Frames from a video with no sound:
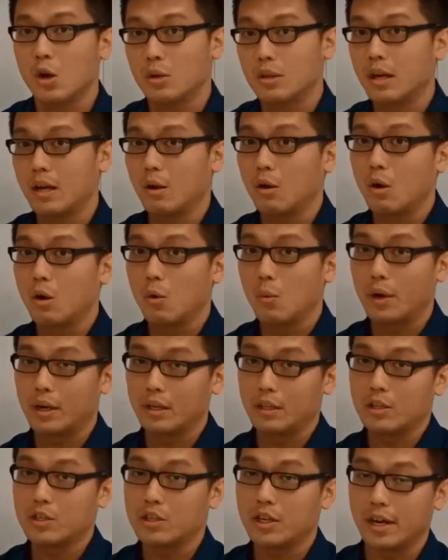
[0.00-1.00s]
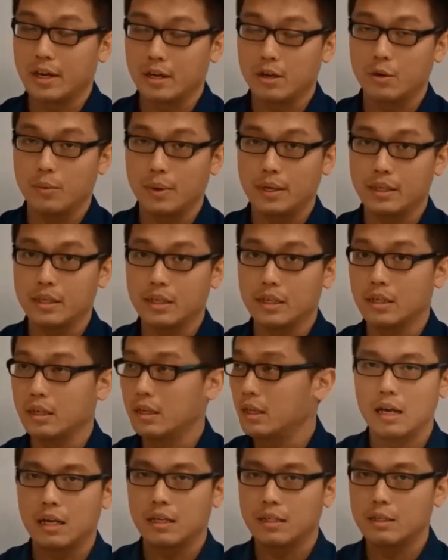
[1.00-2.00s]
Now, we're going to check
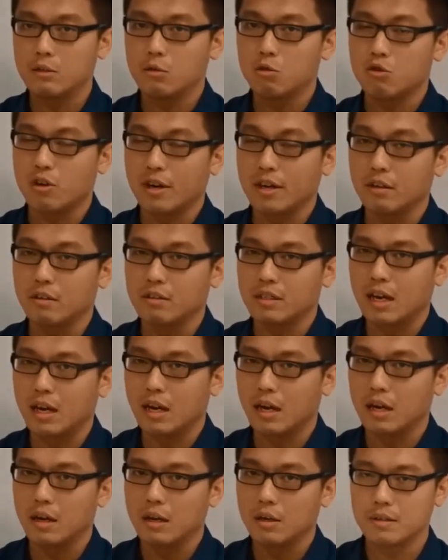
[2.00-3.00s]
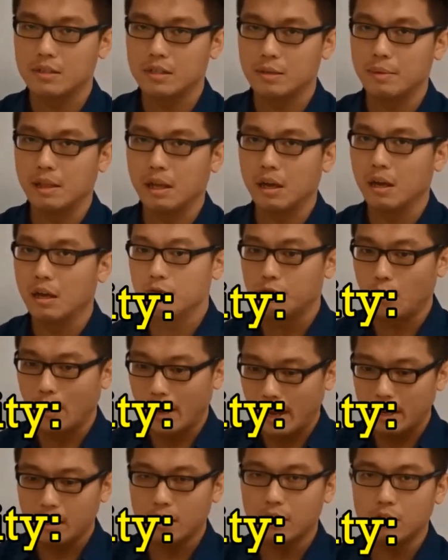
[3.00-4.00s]
whether these two triangles are similar.
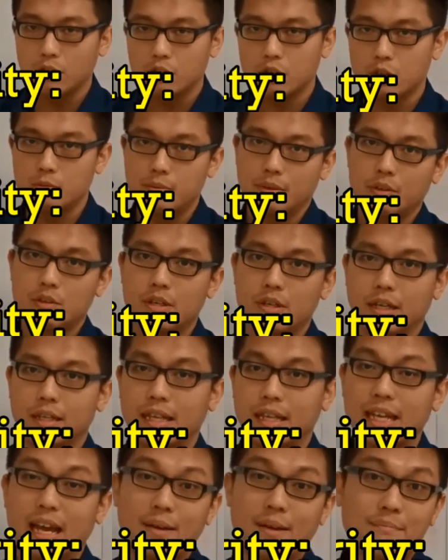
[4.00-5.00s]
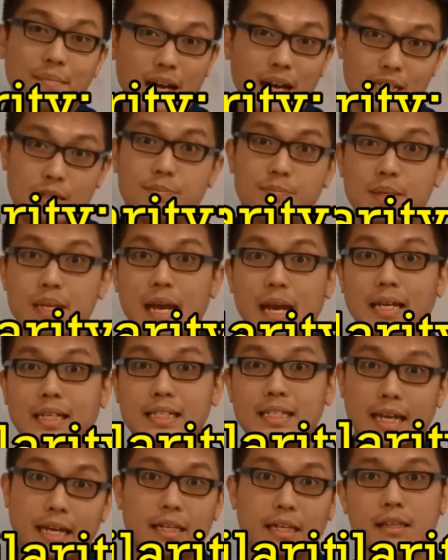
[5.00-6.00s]
For angles, you have to check that it must be
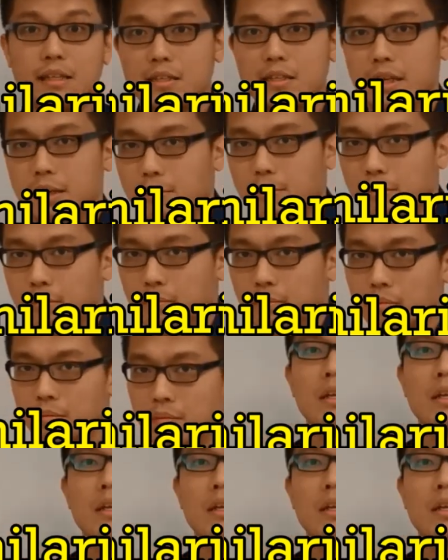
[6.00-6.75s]
exactly the same.